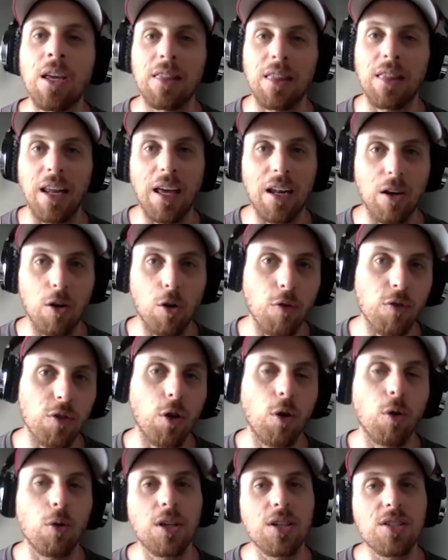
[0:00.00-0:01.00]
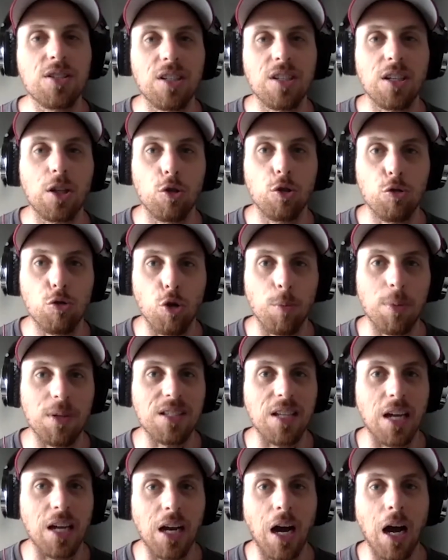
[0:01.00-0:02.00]
then head on over to
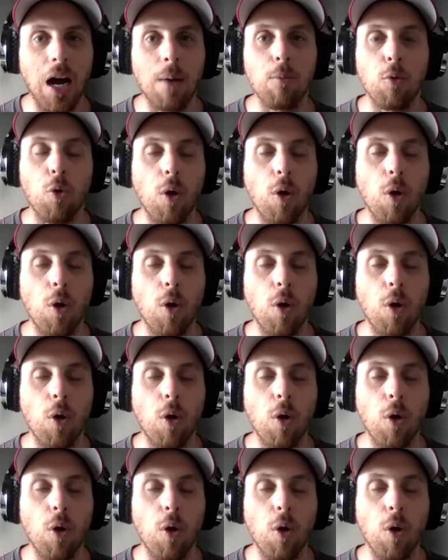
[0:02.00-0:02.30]
holisticnootropics.com,